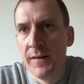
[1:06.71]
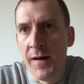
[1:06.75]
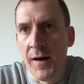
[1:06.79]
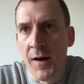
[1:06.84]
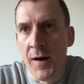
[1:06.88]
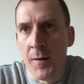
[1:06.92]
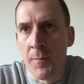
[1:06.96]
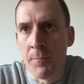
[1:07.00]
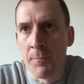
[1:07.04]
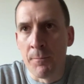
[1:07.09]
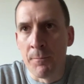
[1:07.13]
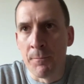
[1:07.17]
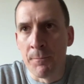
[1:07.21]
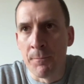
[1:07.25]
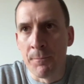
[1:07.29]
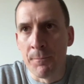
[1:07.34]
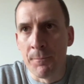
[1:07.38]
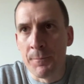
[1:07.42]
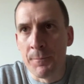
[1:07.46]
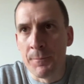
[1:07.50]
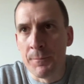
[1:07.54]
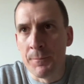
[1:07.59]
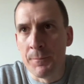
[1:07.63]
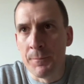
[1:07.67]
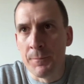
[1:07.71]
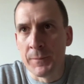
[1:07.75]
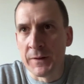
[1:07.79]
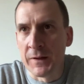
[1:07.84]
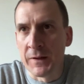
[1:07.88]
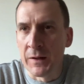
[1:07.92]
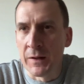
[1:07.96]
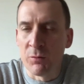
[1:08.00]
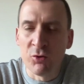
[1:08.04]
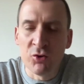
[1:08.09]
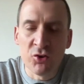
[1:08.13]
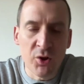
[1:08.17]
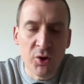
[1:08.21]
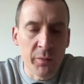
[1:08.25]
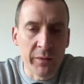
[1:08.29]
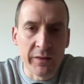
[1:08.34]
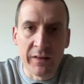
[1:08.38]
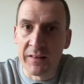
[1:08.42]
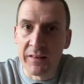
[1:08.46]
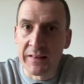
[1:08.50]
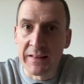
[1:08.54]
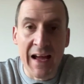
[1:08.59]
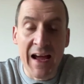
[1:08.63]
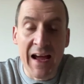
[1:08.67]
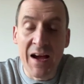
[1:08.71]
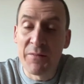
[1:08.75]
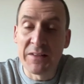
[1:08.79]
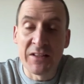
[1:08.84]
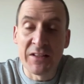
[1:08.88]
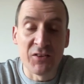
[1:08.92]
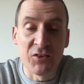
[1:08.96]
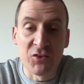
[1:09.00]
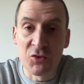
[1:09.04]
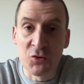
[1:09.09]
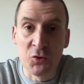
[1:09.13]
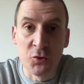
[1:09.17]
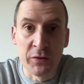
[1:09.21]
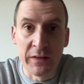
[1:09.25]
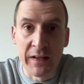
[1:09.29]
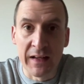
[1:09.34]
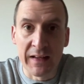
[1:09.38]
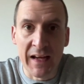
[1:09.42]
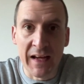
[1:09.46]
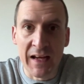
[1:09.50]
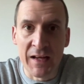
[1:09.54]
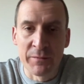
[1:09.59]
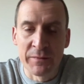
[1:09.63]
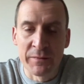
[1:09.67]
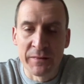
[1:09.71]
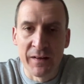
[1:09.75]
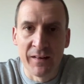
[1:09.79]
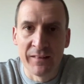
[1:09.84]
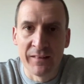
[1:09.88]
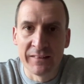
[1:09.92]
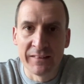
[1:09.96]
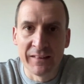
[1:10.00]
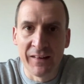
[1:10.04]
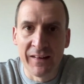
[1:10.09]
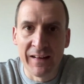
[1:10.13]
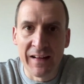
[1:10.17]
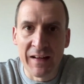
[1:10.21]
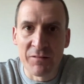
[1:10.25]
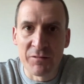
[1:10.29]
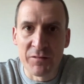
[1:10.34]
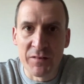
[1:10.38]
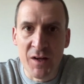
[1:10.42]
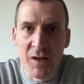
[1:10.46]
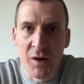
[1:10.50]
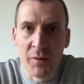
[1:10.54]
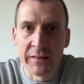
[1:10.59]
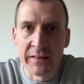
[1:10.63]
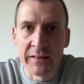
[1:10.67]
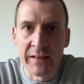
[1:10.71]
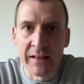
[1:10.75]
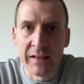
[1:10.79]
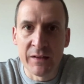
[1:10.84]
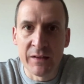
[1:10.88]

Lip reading: Um, he was so unlucky. How he didn't score in that game, I have no idea.